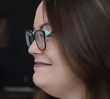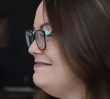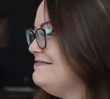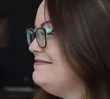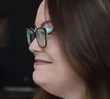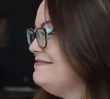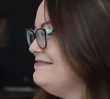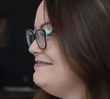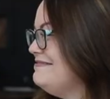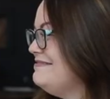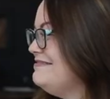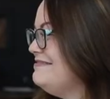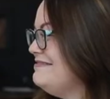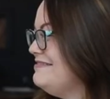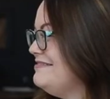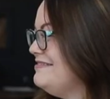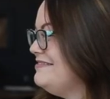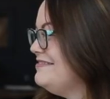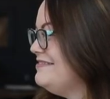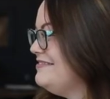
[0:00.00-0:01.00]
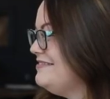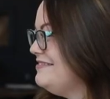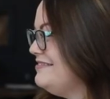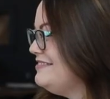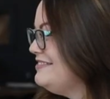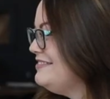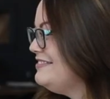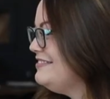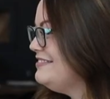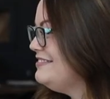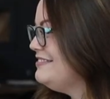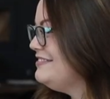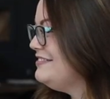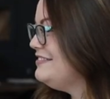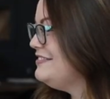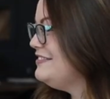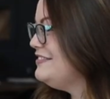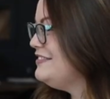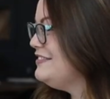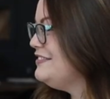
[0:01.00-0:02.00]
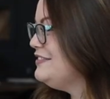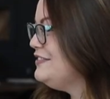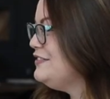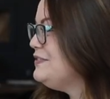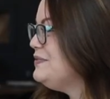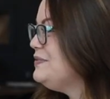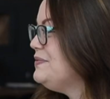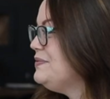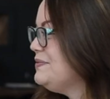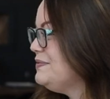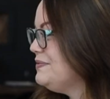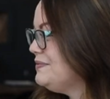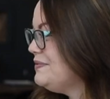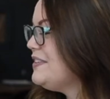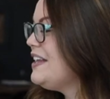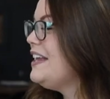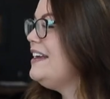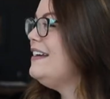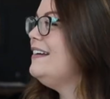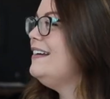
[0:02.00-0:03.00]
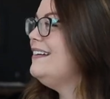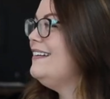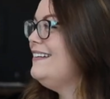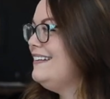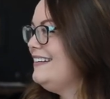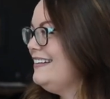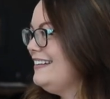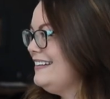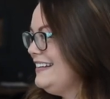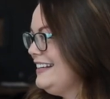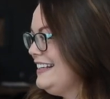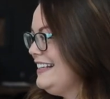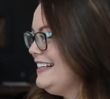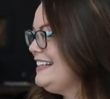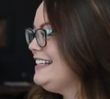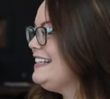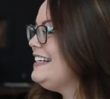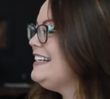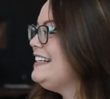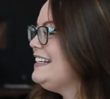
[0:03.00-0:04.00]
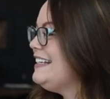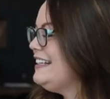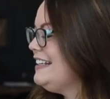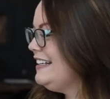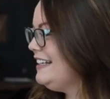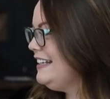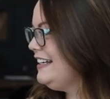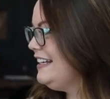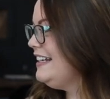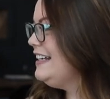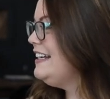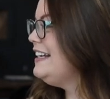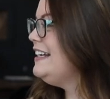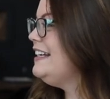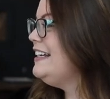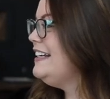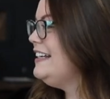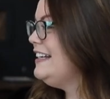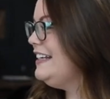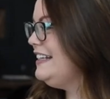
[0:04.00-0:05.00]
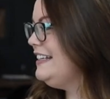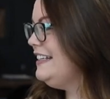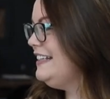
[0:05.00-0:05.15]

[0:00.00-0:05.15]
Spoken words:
(not speaking)